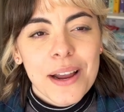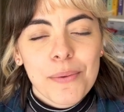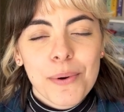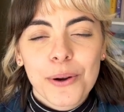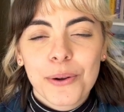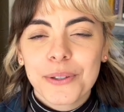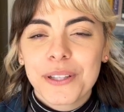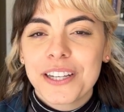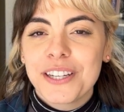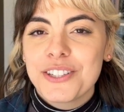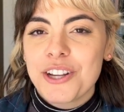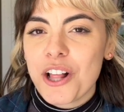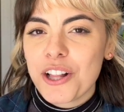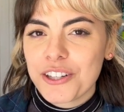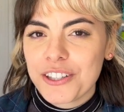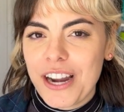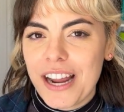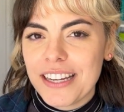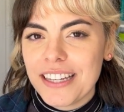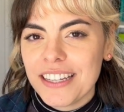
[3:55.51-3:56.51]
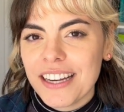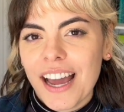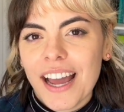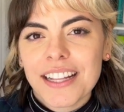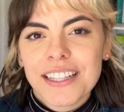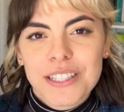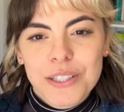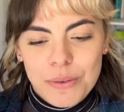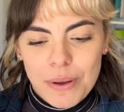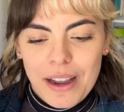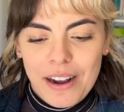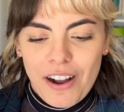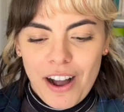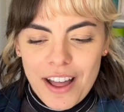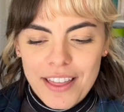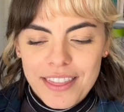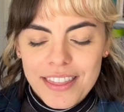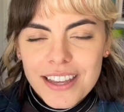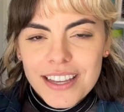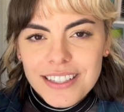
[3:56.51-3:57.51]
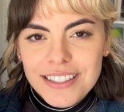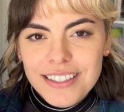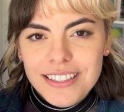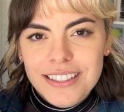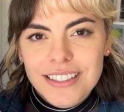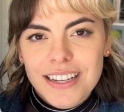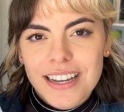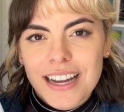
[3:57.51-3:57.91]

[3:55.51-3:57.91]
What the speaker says: were only $1.99, so I got this.